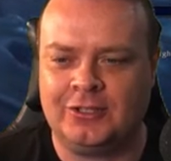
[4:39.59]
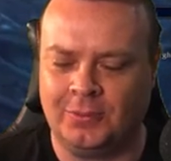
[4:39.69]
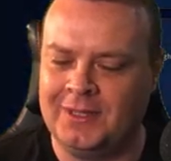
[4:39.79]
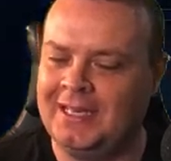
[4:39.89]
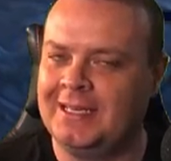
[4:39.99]

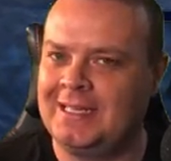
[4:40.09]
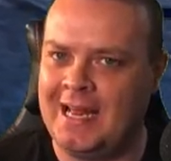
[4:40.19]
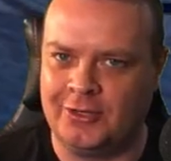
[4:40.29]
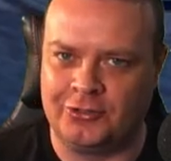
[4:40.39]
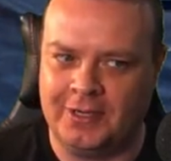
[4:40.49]
something in the
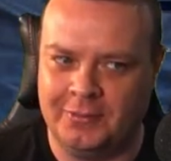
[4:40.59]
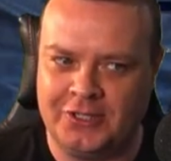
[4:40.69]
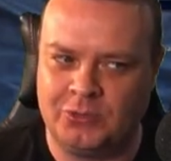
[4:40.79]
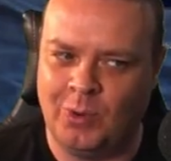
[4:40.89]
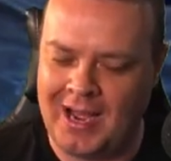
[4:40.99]
talent tree,
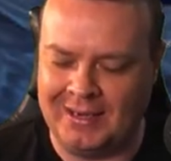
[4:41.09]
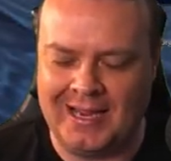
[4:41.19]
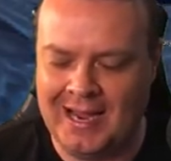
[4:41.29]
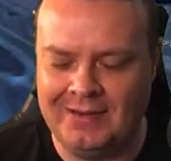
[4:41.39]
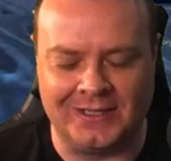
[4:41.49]
which is what I
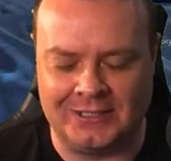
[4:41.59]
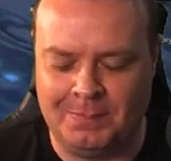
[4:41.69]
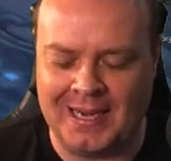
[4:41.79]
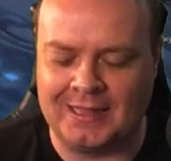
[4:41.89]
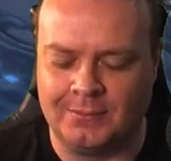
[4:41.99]
kind of
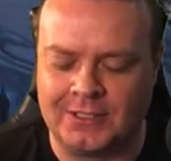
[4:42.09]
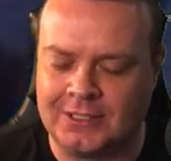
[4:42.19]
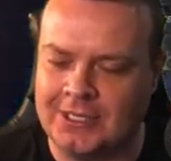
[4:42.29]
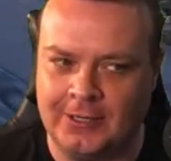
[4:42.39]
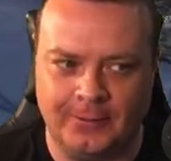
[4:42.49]
expect them
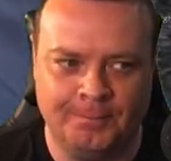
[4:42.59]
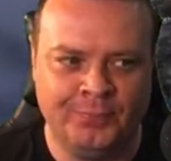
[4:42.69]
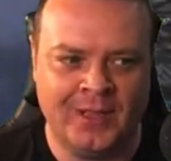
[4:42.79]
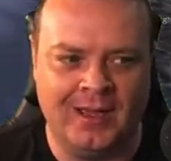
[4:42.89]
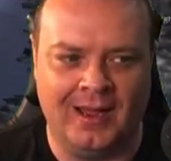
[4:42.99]
to do
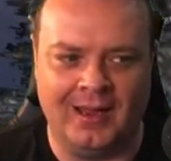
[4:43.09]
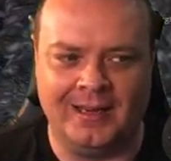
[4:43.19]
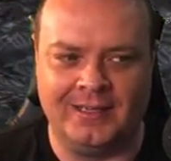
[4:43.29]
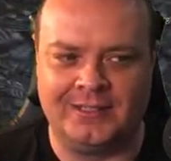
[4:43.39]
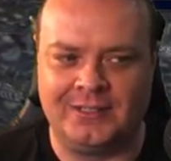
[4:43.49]

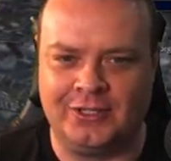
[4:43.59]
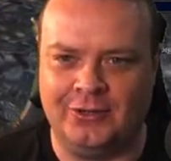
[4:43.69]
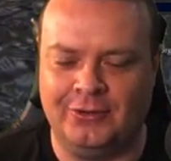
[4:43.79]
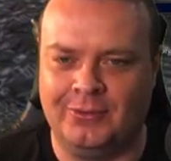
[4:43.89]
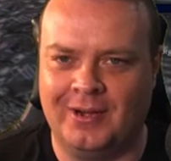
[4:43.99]
uh, is
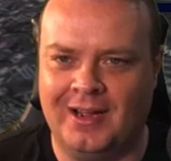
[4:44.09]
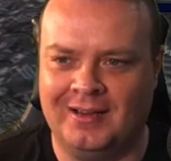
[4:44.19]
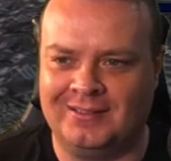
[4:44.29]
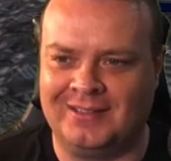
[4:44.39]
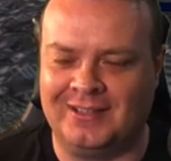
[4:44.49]
to uh,